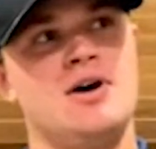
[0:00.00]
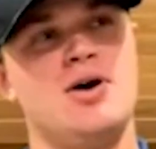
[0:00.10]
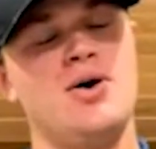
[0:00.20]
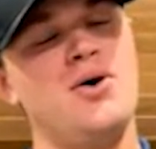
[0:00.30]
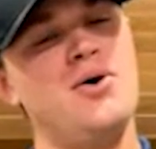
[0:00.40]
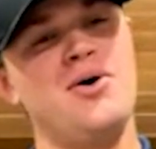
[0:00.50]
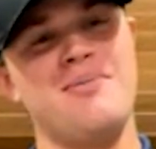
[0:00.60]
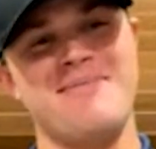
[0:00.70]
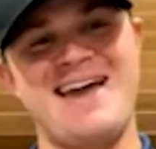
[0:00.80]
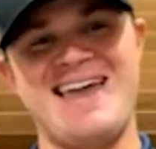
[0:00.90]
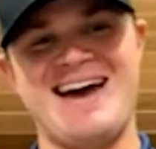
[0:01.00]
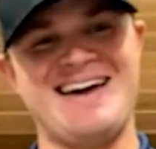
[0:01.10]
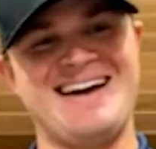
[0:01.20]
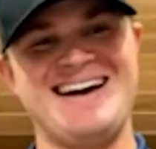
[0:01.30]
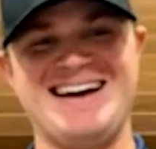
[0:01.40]
Oh man,
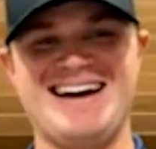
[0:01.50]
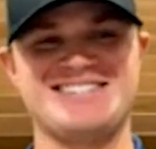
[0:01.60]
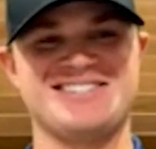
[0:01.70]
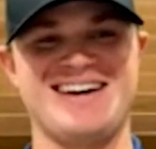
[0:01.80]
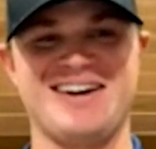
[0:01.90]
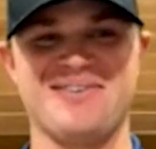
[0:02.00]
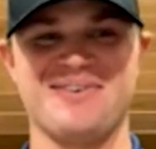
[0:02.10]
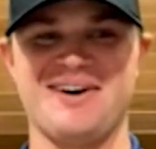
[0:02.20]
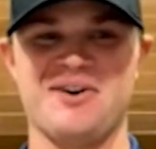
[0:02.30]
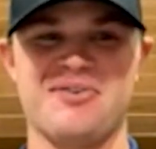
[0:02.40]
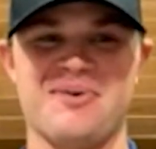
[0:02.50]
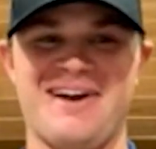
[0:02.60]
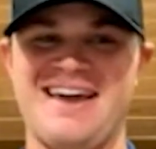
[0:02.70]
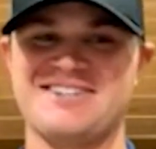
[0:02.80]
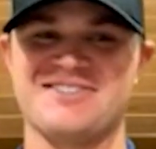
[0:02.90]
I don't know if I want
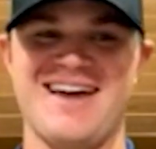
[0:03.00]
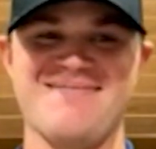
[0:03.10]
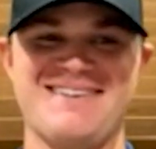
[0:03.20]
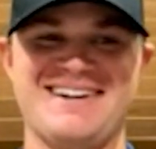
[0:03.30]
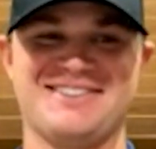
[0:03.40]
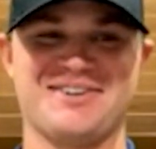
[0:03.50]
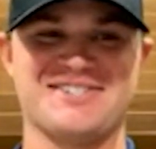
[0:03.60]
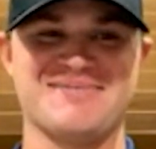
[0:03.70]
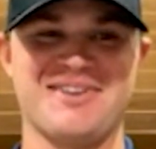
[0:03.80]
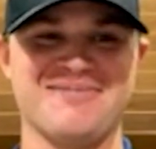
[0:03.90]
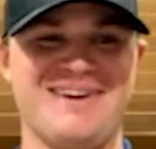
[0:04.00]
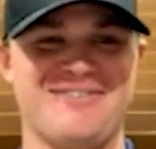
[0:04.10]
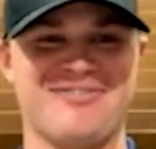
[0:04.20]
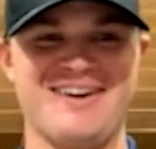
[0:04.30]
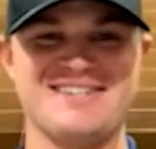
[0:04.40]
to answer that. I might throw some other of my
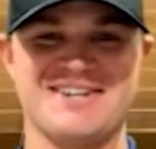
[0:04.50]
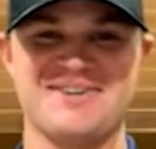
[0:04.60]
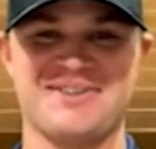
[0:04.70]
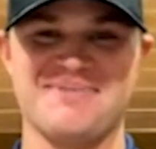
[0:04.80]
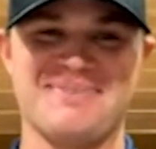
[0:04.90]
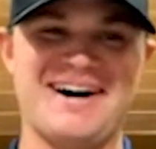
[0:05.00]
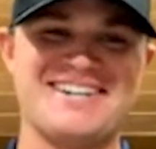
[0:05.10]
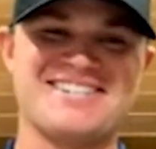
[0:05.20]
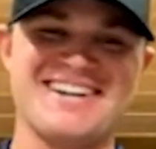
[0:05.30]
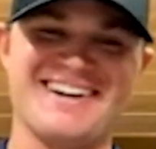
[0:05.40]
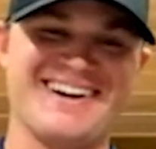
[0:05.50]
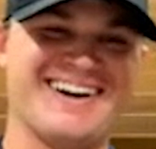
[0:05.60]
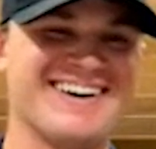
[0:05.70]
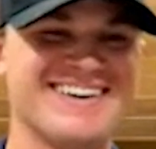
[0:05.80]
friends under the bus here.